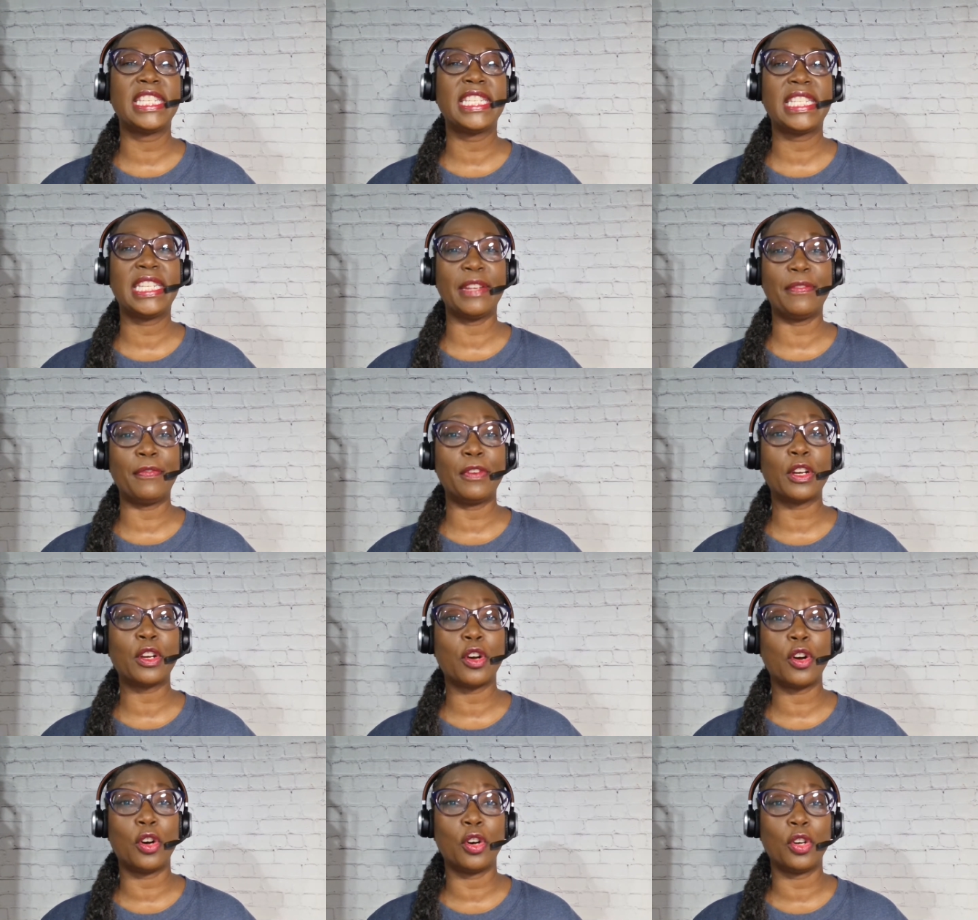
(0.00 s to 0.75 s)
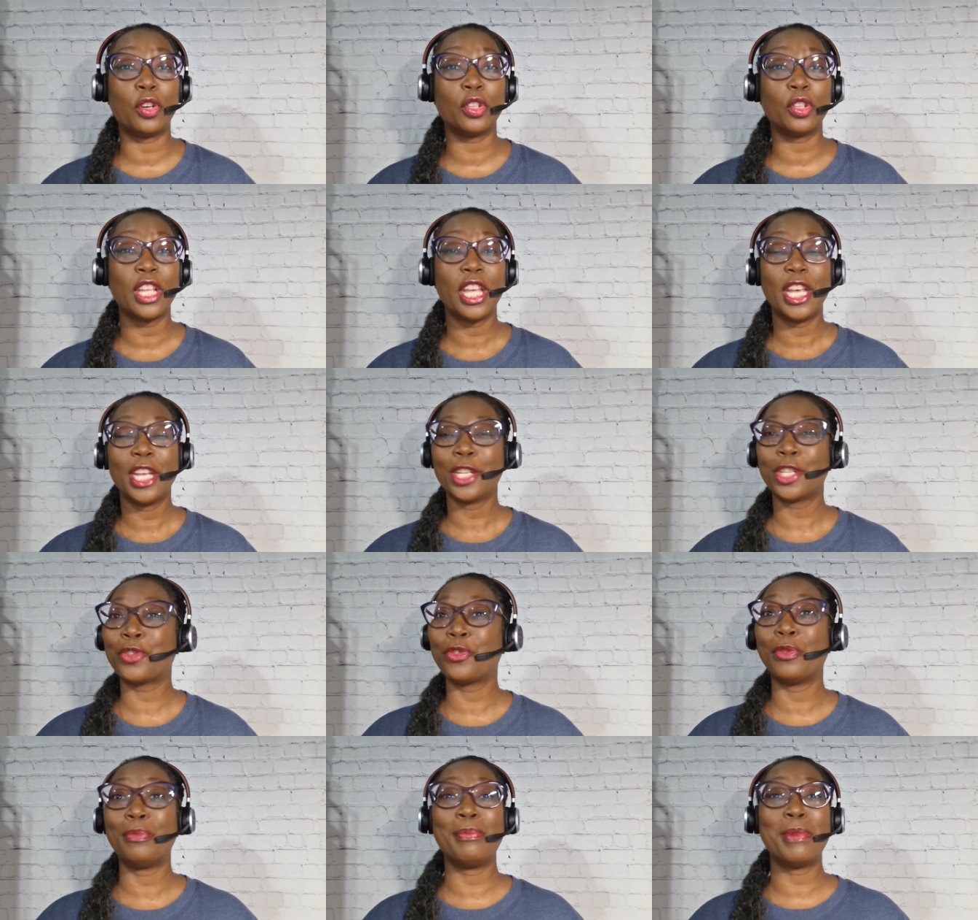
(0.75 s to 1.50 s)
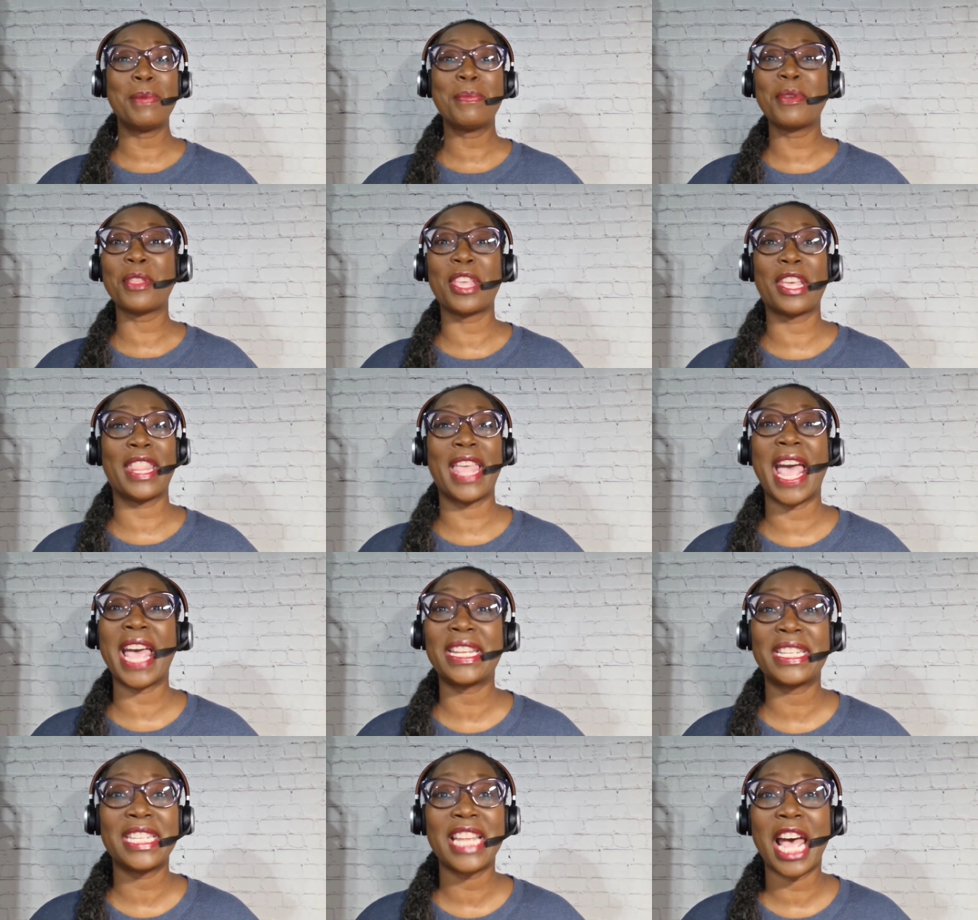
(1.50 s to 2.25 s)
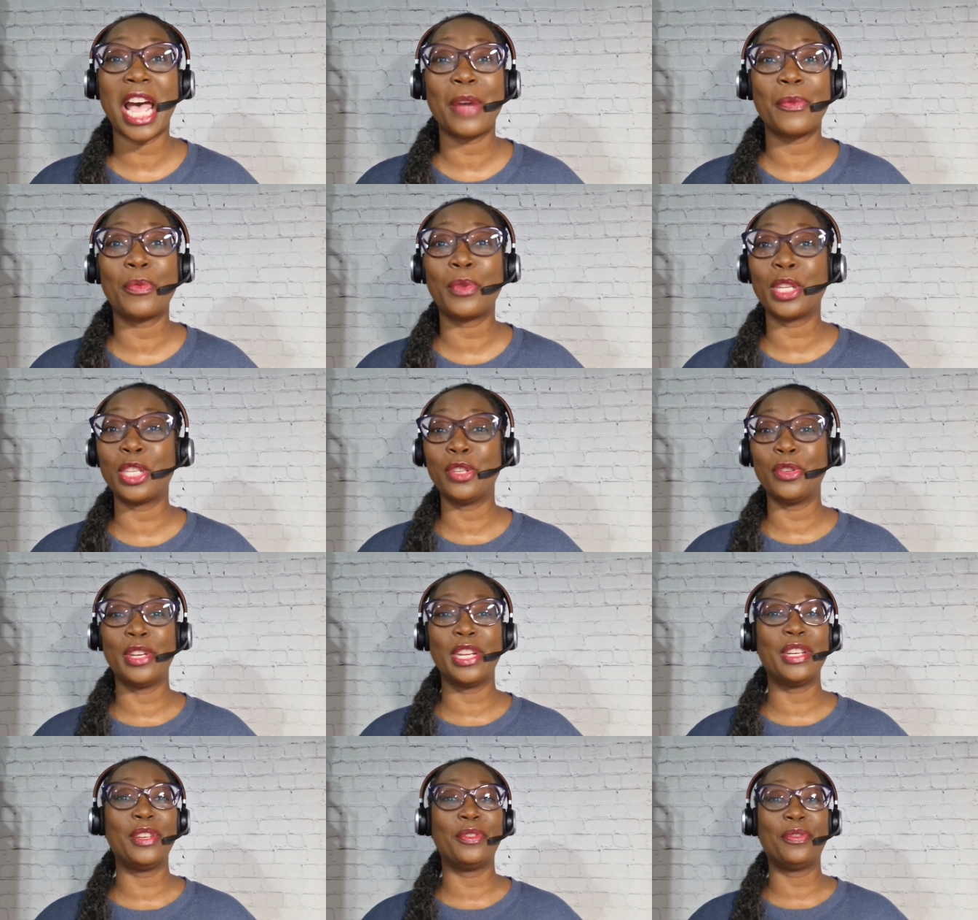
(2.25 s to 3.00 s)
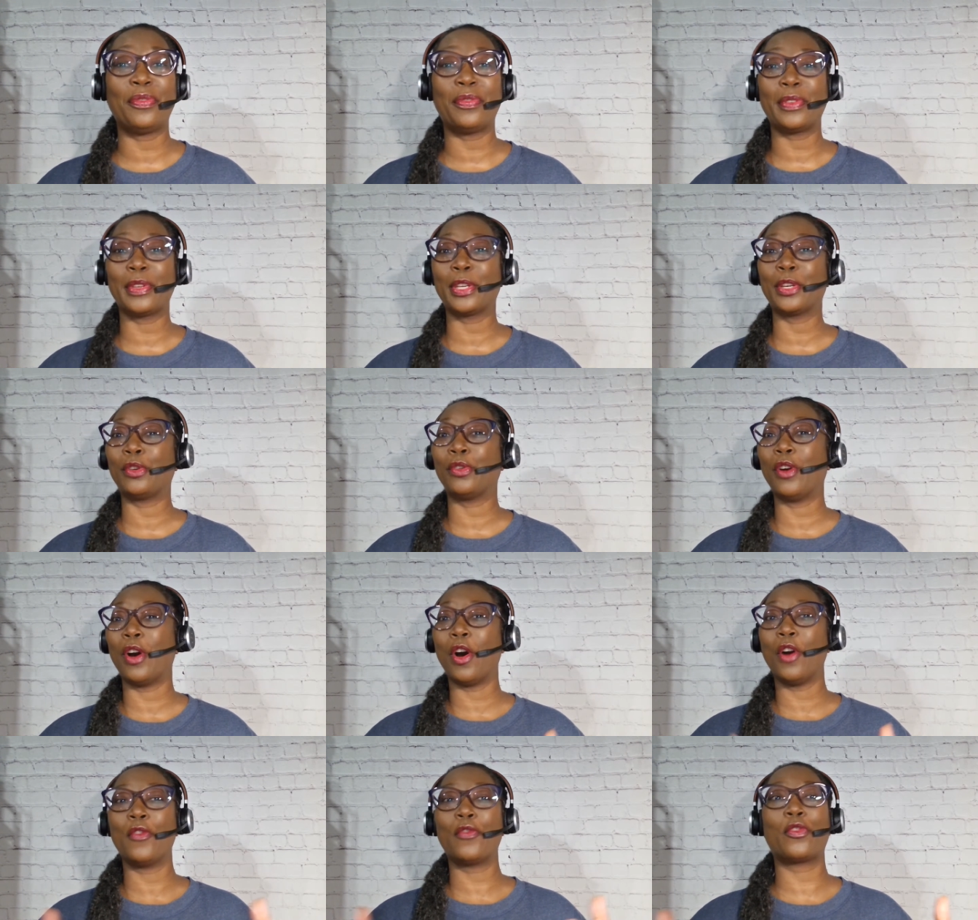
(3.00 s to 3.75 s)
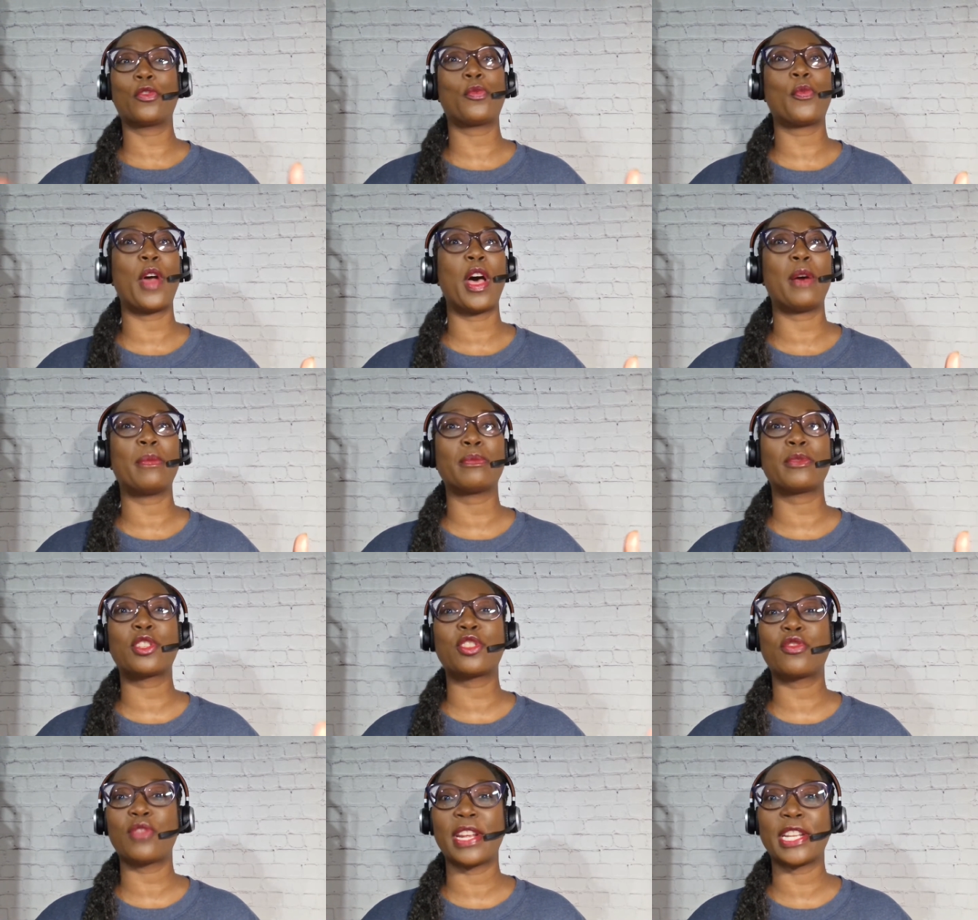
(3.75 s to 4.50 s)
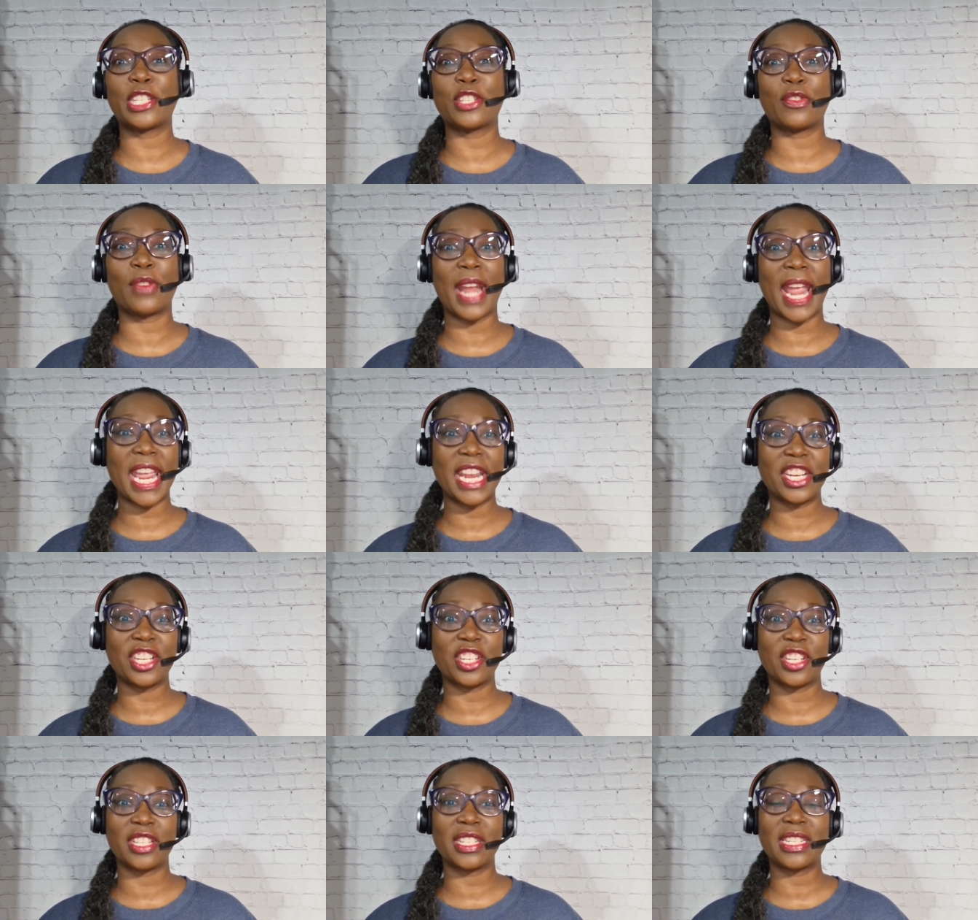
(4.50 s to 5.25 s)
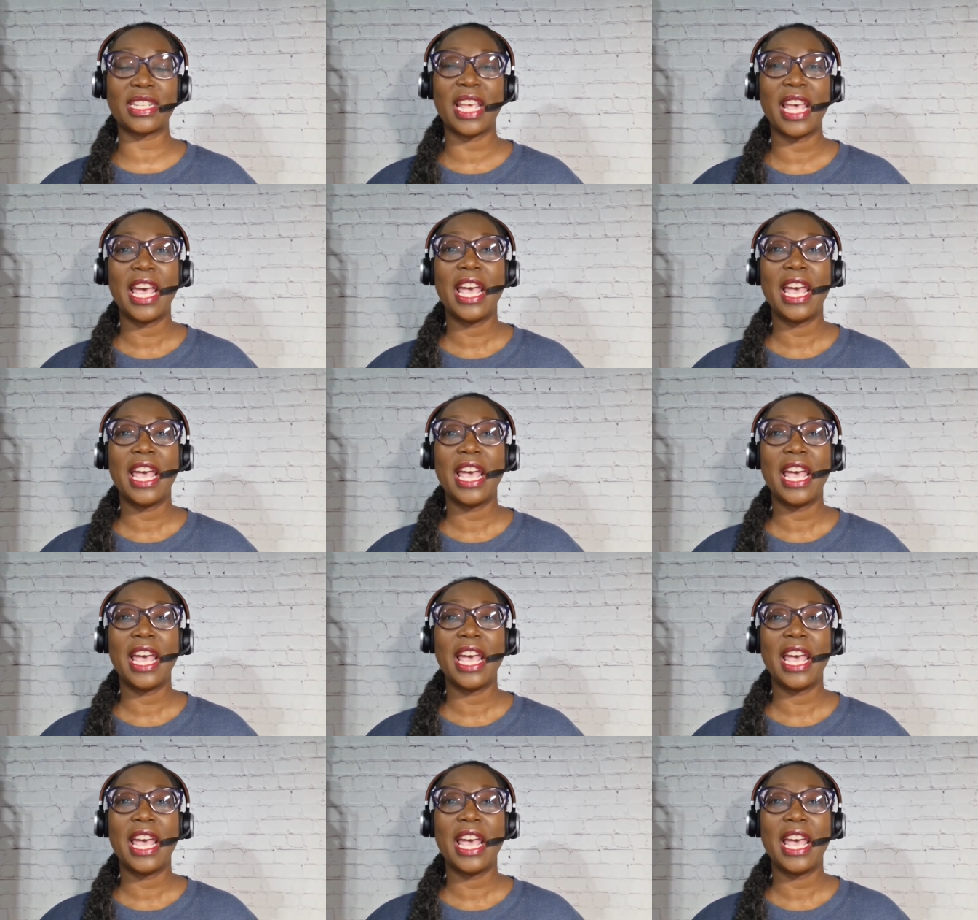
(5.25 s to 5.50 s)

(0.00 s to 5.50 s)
difficult to remember the last time when you didn't feel overwhelmed, stressed, or anxious,